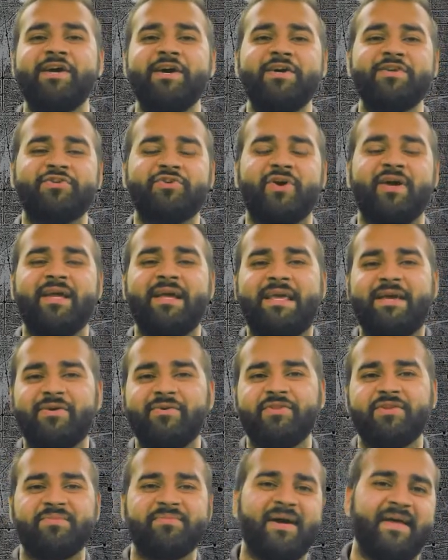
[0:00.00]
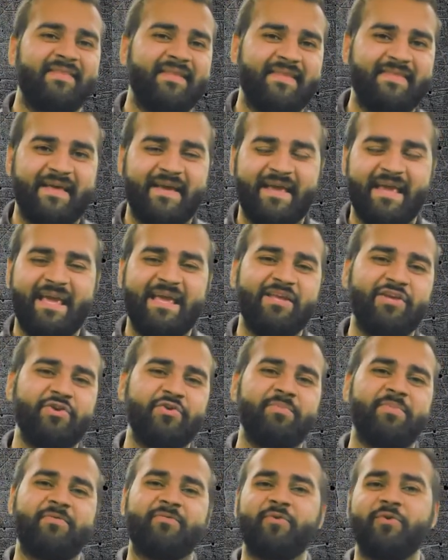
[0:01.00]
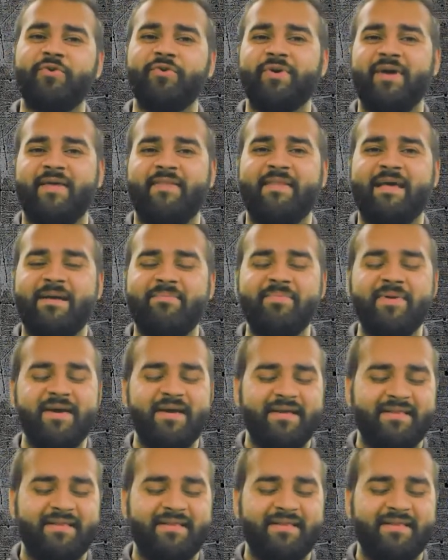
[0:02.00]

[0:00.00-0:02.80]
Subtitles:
trying to kill them, and then they hit you before you hit them.